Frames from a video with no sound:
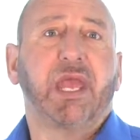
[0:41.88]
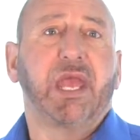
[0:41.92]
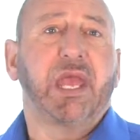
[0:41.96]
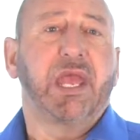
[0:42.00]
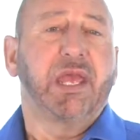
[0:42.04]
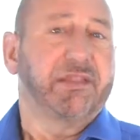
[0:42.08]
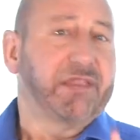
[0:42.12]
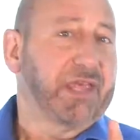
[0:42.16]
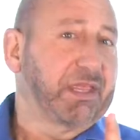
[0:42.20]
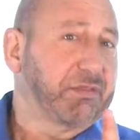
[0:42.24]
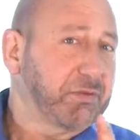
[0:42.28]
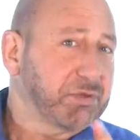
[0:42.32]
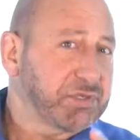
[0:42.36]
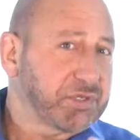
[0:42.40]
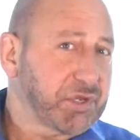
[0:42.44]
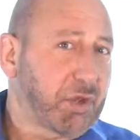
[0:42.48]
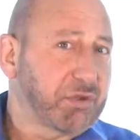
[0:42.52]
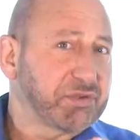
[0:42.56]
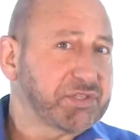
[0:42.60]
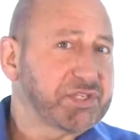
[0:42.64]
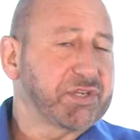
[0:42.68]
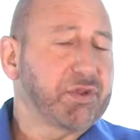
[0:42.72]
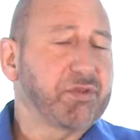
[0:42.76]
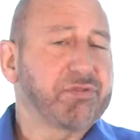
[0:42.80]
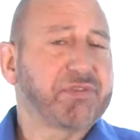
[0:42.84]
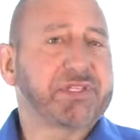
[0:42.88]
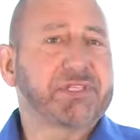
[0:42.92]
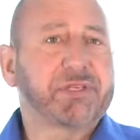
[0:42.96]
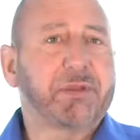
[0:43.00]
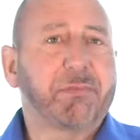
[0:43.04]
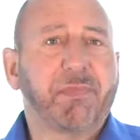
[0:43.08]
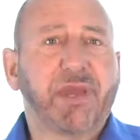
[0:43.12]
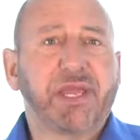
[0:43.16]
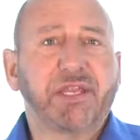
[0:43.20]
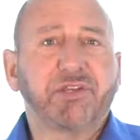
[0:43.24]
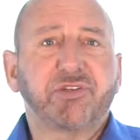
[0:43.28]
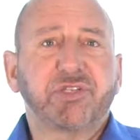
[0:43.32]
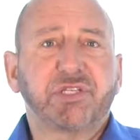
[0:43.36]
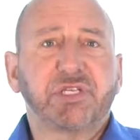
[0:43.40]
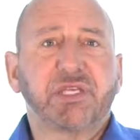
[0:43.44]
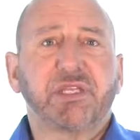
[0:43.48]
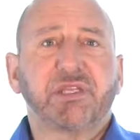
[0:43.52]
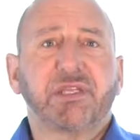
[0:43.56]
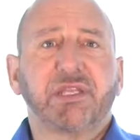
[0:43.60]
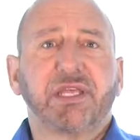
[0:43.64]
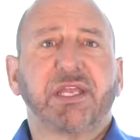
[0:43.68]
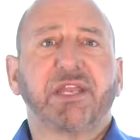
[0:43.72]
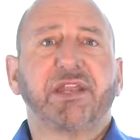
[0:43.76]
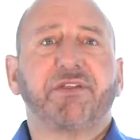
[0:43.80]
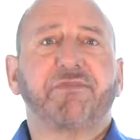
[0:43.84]
Then there's also the dimension
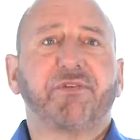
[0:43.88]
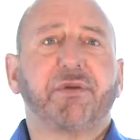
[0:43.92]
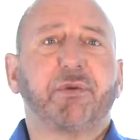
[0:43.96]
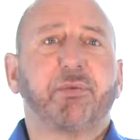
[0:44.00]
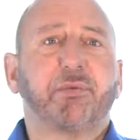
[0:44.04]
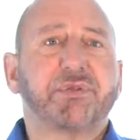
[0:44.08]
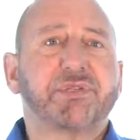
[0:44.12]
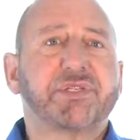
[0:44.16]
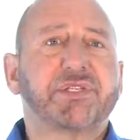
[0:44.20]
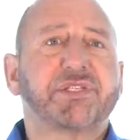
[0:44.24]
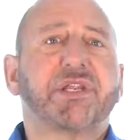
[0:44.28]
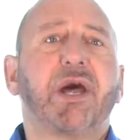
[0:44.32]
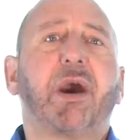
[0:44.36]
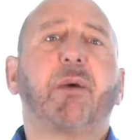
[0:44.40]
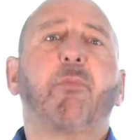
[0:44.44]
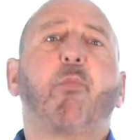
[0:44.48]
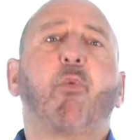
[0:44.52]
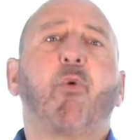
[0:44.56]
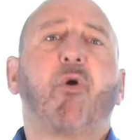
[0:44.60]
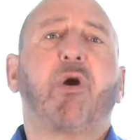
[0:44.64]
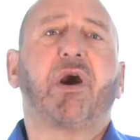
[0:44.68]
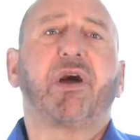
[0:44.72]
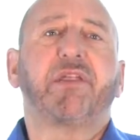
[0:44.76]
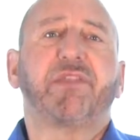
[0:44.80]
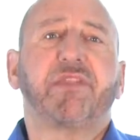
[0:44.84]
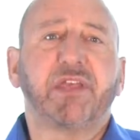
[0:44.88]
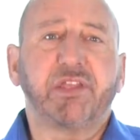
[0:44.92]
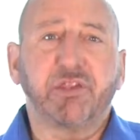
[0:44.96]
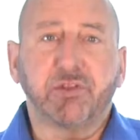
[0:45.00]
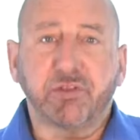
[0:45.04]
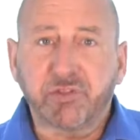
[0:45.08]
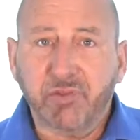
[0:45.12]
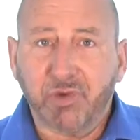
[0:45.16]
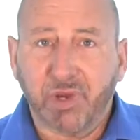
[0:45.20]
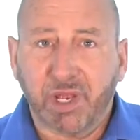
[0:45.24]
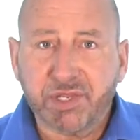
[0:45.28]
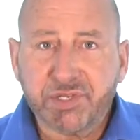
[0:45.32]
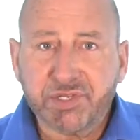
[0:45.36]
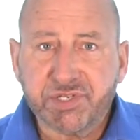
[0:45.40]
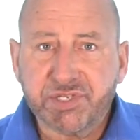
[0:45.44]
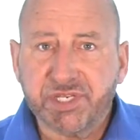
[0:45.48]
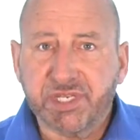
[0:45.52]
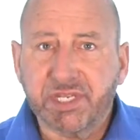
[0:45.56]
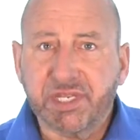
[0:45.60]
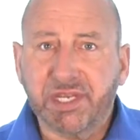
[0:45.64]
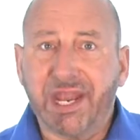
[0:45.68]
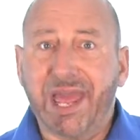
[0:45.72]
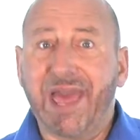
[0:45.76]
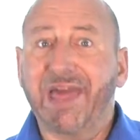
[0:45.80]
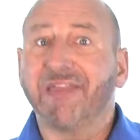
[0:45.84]
that if it was someone that you
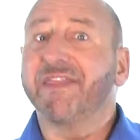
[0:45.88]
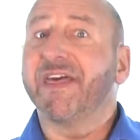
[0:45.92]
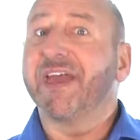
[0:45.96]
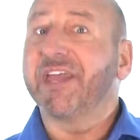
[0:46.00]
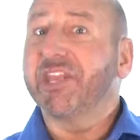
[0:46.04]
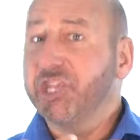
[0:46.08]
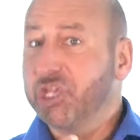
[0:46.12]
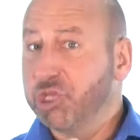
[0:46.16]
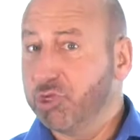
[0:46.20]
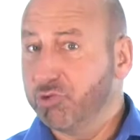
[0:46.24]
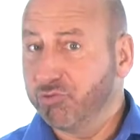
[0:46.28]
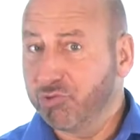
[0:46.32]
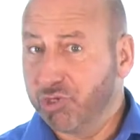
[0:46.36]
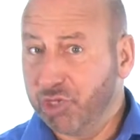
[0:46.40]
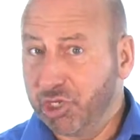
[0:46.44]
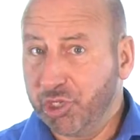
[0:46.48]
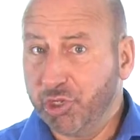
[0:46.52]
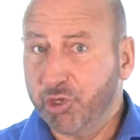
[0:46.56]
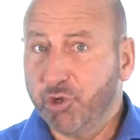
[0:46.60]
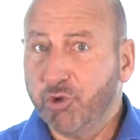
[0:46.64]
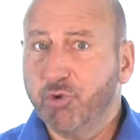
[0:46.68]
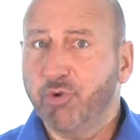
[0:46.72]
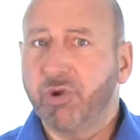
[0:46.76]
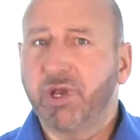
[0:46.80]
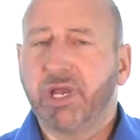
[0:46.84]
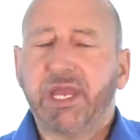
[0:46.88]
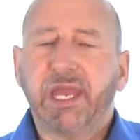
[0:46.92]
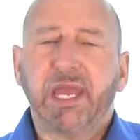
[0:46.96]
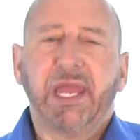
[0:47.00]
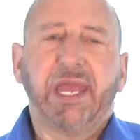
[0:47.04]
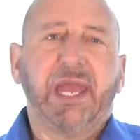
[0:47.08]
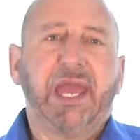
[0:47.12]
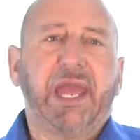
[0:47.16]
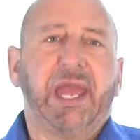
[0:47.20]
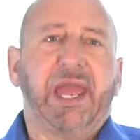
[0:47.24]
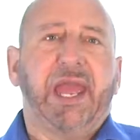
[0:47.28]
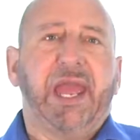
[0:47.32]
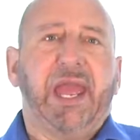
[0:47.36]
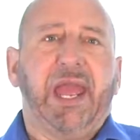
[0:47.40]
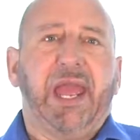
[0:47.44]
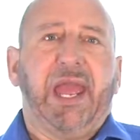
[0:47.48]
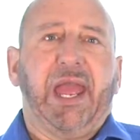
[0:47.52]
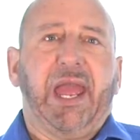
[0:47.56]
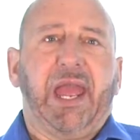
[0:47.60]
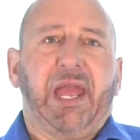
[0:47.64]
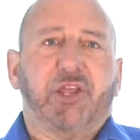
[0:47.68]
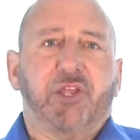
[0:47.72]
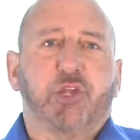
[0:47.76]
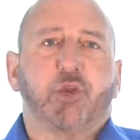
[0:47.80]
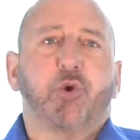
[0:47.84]
trusted and that you knew,
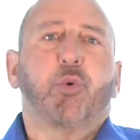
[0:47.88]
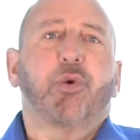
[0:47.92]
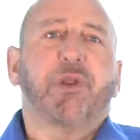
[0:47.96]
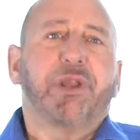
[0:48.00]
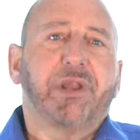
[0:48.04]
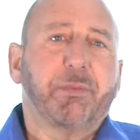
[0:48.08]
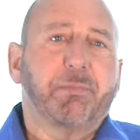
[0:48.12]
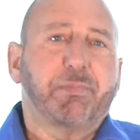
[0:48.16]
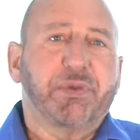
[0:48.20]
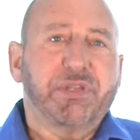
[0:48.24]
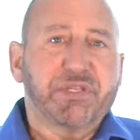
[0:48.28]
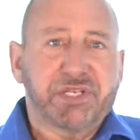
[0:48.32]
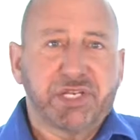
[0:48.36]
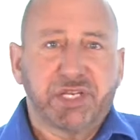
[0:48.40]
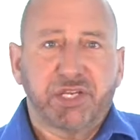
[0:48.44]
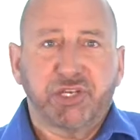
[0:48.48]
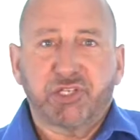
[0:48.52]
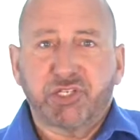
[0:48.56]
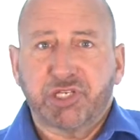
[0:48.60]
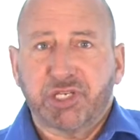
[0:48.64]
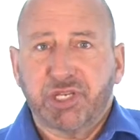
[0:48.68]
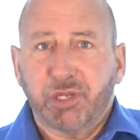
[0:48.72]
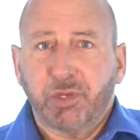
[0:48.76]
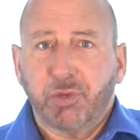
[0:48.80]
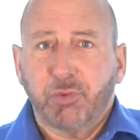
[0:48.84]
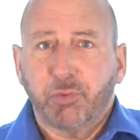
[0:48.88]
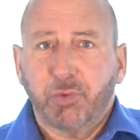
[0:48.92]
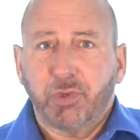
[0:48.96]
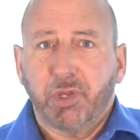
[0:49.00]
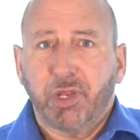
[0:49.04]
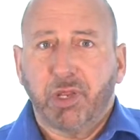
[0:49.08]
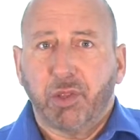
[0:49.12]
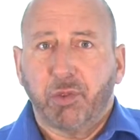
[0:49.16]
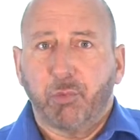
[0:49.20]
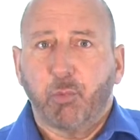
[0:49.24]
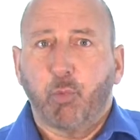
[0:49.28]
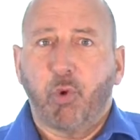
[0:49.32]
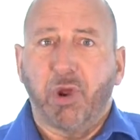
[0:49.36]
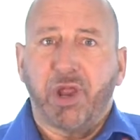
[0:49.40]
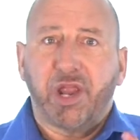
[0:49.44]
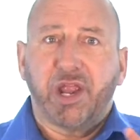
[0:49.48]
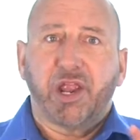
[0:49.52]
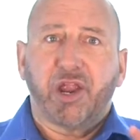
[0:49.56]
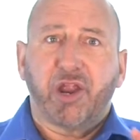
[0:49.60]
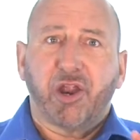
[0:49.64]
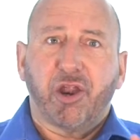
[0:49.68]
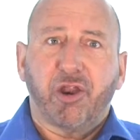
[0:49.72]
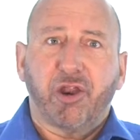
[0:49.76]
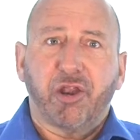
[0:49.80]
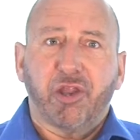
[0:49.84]
you were in a position
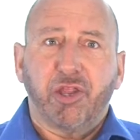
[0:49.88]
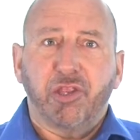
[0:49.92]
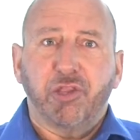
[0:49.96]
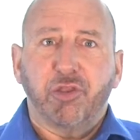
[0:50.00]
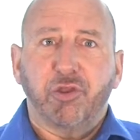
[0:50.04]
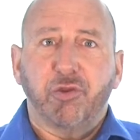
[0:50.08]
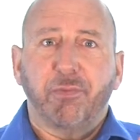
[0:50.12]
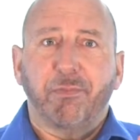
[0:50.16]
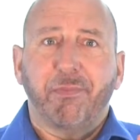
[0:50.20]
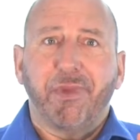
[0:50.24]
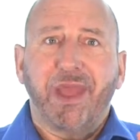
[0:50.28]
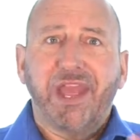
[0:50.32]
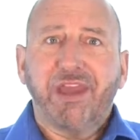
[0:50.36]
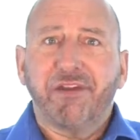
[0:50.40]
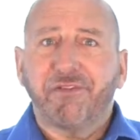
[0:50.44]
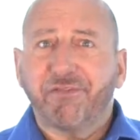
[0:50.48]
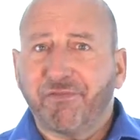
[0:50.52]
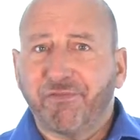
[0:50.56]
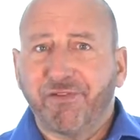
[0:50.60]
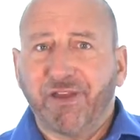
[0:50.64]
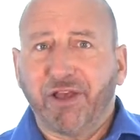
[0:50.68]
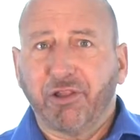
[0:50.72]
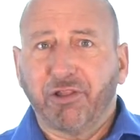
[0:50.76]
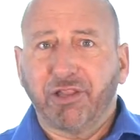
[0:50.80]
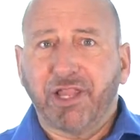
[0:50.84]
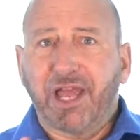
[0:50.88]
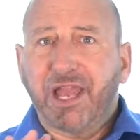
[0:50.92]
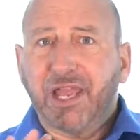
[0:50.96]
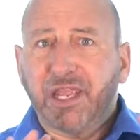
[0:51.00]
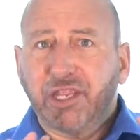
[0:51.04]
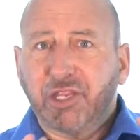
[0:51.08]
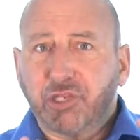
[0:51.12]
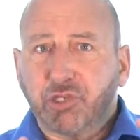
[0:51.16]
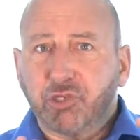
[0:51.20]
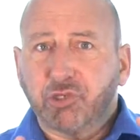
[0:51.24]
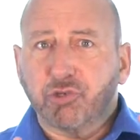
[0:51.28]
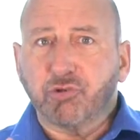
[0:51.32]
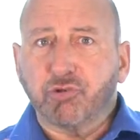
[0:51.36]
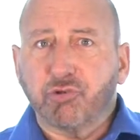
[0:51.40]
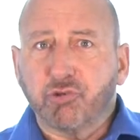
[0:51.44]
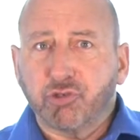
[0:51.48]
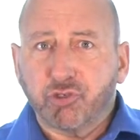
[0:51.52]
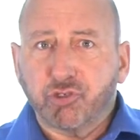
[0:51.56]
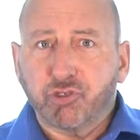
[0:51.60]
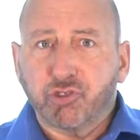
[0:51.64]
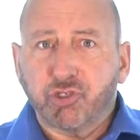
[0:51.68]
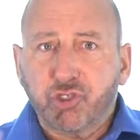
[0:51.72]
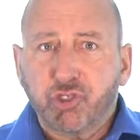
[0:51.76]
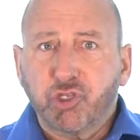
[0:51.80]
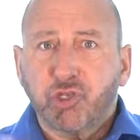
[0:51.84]
where you may have felt like you
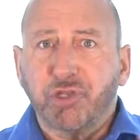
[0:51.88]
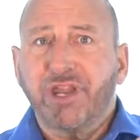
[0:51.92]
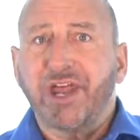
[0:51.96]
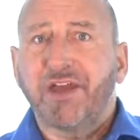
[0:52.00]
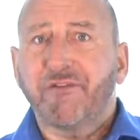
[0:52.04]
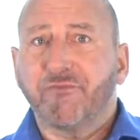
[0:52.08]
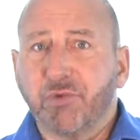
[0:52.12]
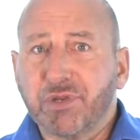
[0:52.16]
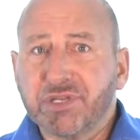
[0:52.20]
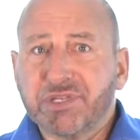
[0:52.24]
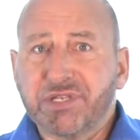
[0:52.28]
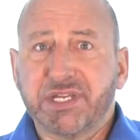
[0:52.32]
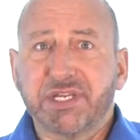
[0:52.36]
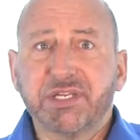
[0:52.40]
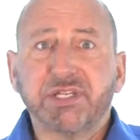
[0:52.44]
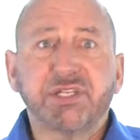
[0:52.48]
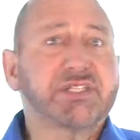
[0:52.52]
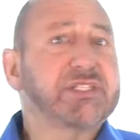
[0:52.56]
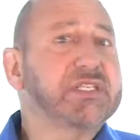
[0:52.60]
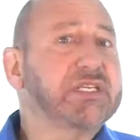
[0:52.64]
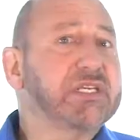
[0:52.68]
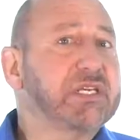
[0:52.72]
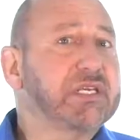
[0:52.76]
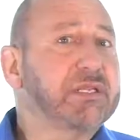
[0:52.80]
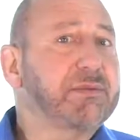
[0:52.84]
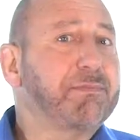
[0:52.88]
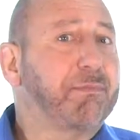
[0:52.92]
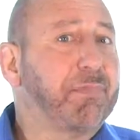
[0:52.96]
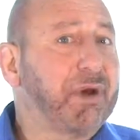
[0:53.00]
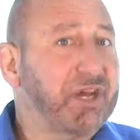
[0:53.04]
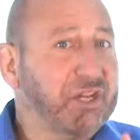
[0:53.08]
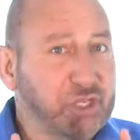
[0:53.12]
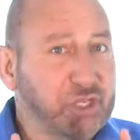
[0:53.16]
should have resisted, but